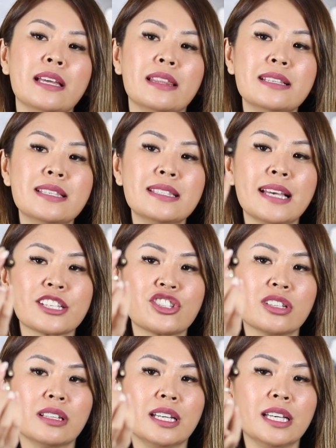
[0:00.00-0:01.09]
This is
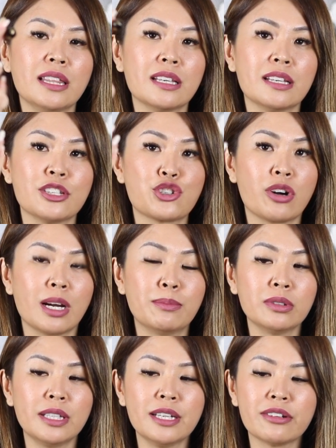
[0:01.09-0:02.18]
actually the
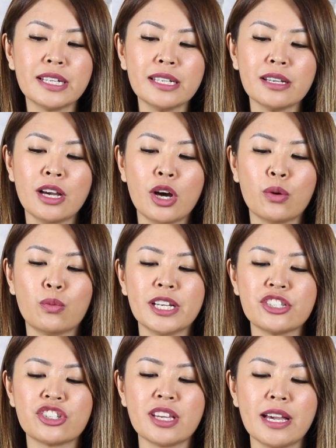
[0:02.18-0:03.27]
tribal earring,
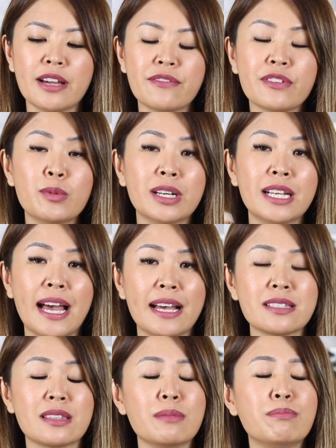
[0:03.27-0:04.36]
which everyone
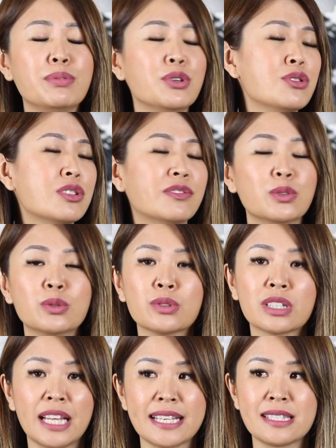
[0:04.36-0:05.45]
has the beautiful
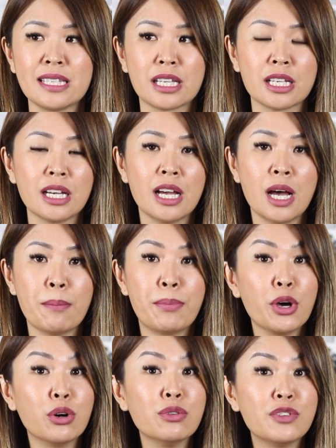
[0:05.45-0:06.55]
classic
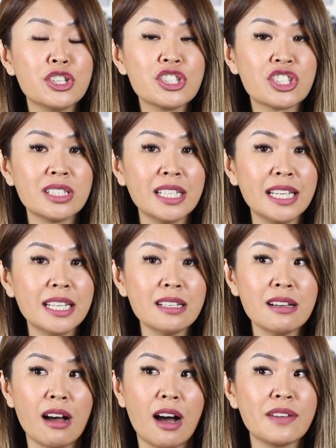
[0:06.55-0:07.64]
pearl version in.
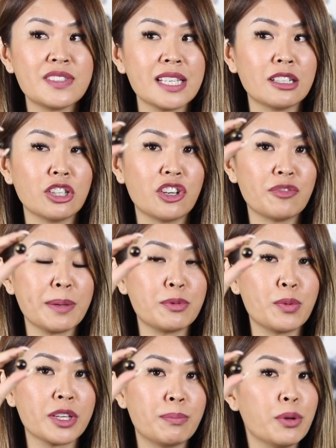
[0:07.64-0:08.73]
I've seen a lot of people
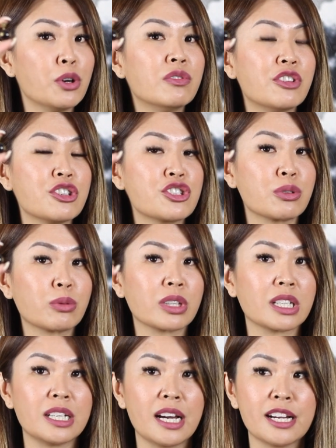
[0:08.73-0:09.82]
wear the pearl version or the
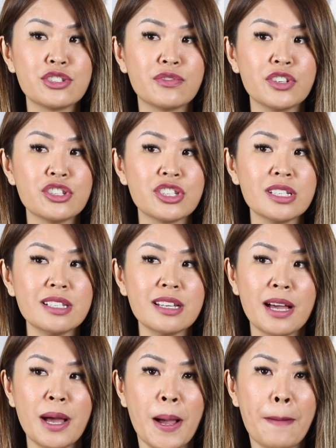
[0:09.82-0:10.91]
carnage version,
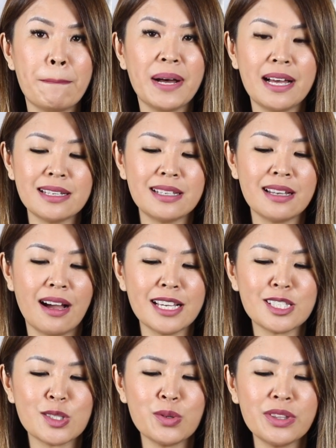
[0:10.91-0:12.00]
but I
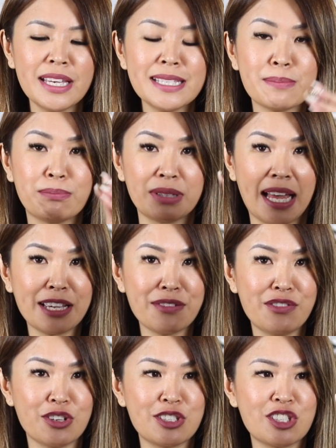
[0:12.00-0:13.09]
saw these black
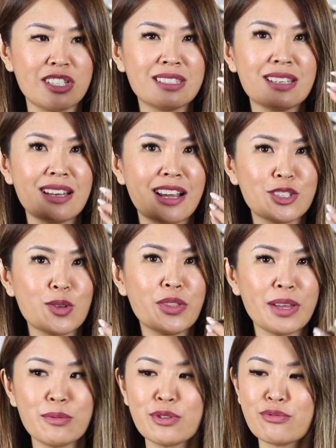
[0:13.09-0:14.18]
versions and I thought
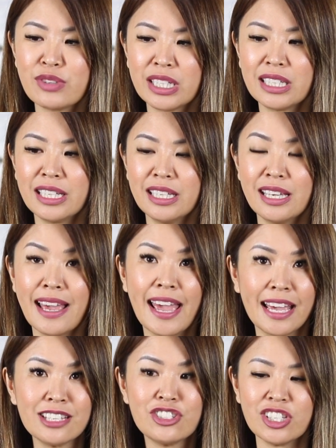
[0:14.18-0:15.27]
they were really
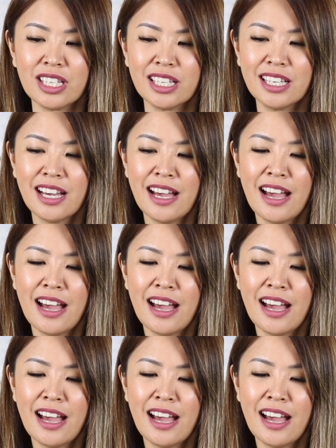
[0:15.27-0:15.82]
edgy.